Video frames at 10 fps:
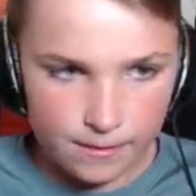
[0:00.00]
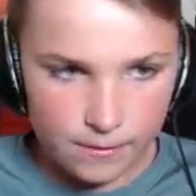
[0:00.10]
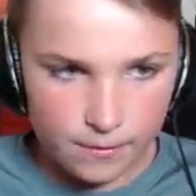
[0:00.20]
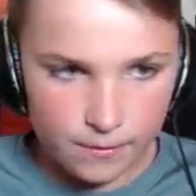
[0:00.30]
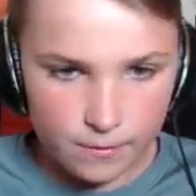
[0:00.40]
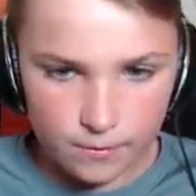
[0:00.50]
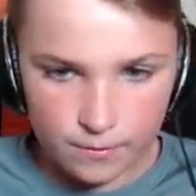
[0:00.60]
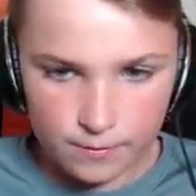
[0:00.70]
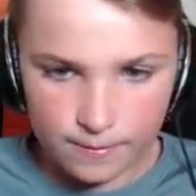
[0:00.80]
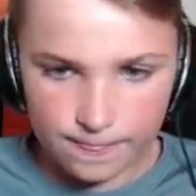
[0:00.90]

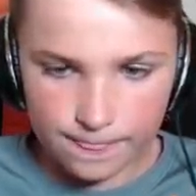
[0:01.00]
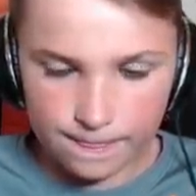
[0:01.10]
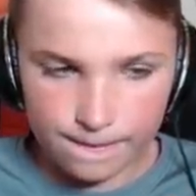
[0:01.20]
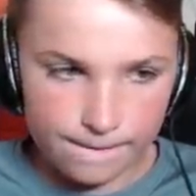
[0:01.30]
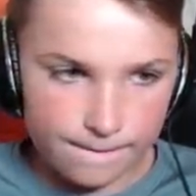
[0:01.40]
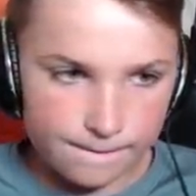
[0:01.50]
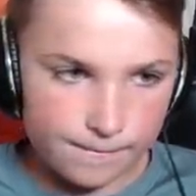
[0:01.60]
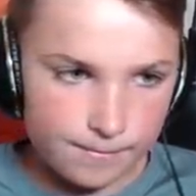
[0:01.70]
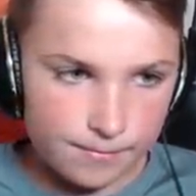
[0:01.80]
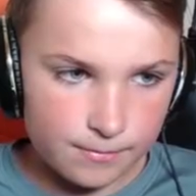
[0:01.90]

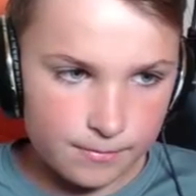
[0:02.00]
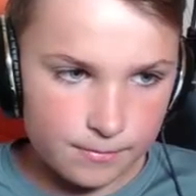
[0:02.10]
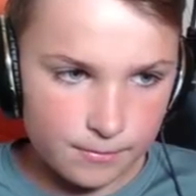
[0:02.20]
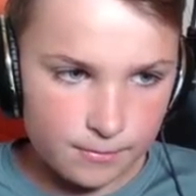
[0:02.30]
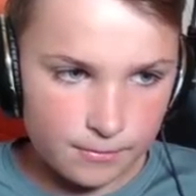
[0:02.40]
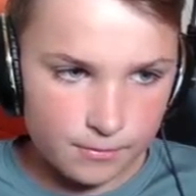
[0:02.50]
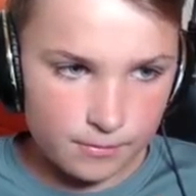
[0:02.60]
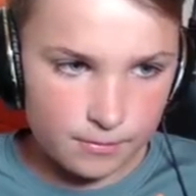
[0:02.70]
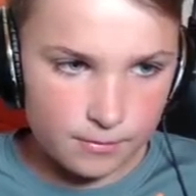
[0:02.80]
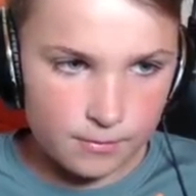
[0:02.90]
Nobody speaks.